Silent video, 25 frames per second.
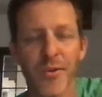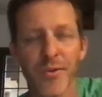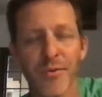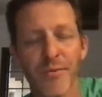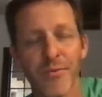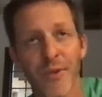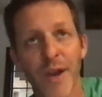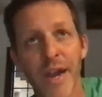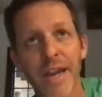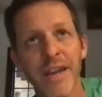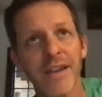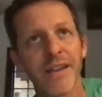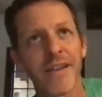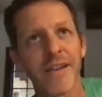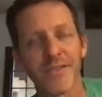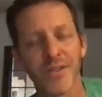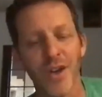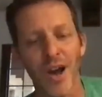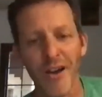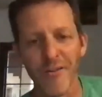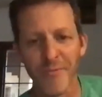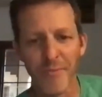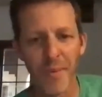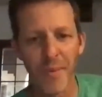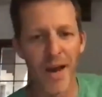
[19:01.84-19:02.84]
rate is
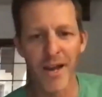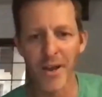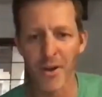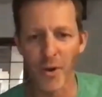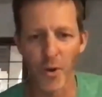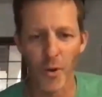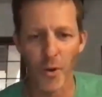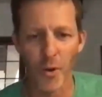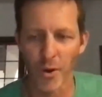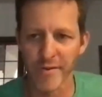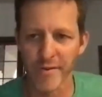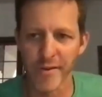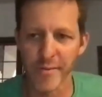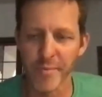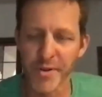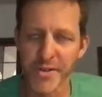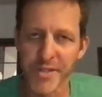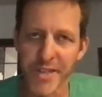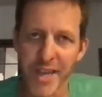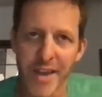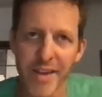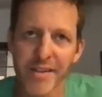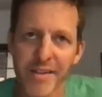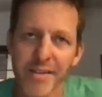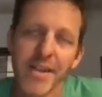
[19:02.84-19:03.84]
off by
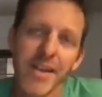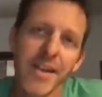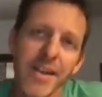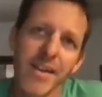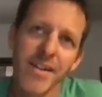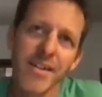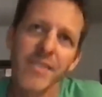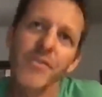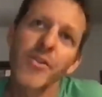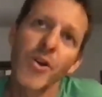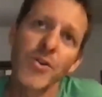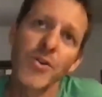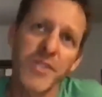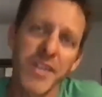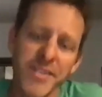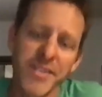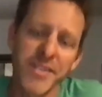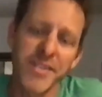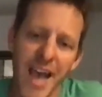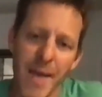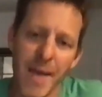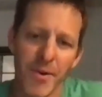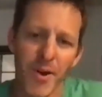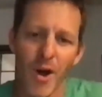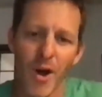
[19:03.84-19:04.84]
0.25%? Those things
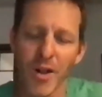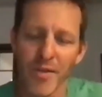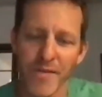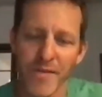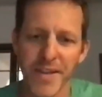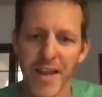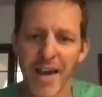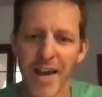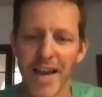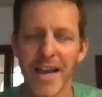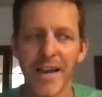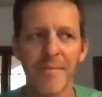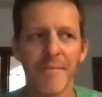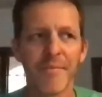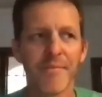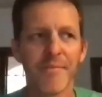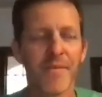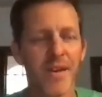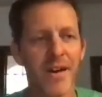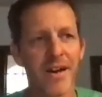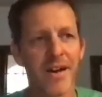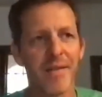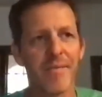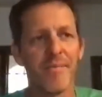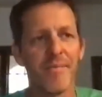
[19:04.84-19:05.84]
happen all the time.
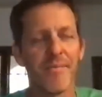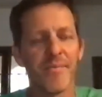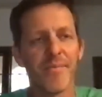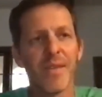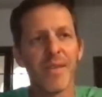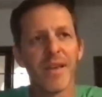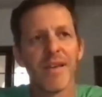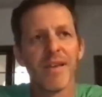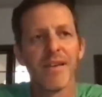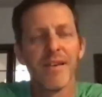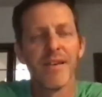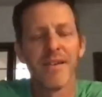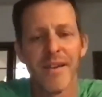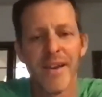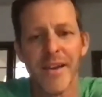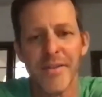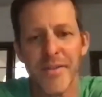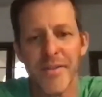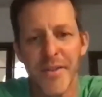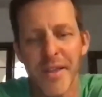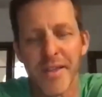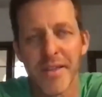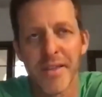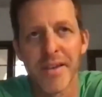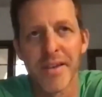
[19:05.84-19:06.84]
At
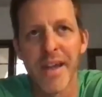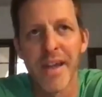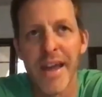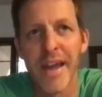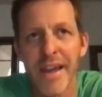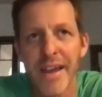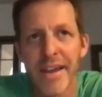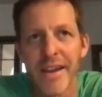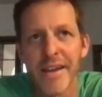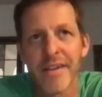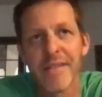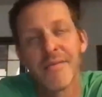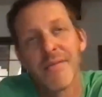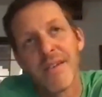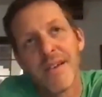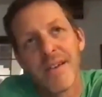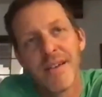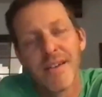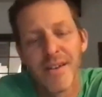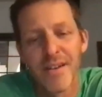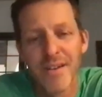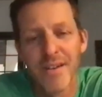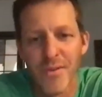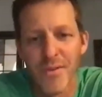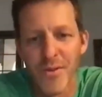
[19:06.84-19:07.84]
the end of the day,
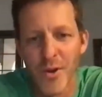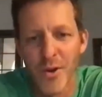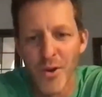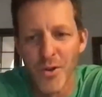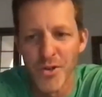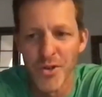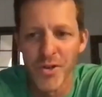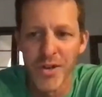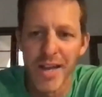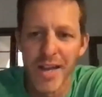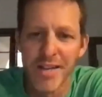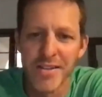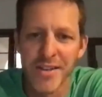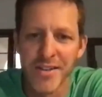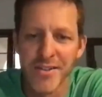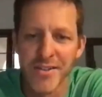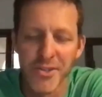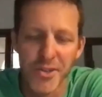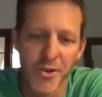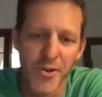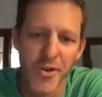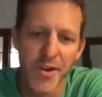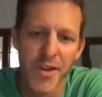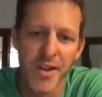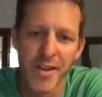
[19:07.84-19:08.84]
those are less
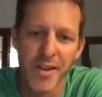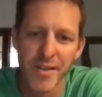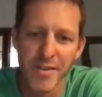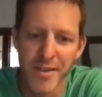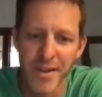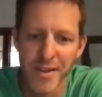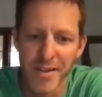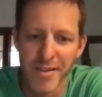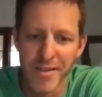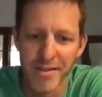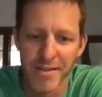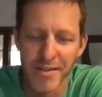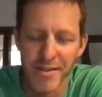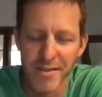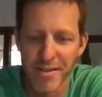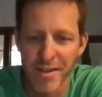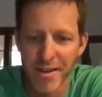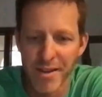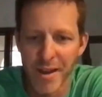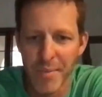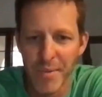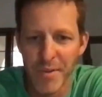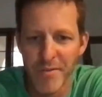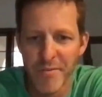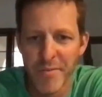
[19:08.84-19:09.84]
concerning than the
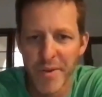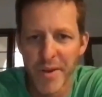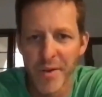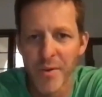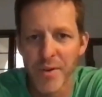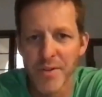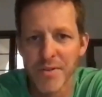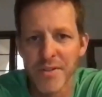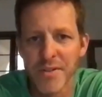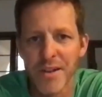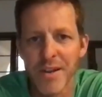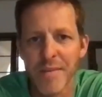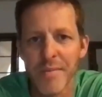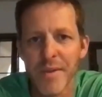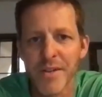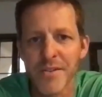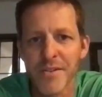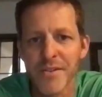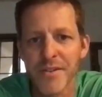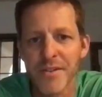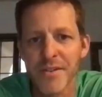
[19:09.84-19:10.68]
couple of big ones that I mentioned.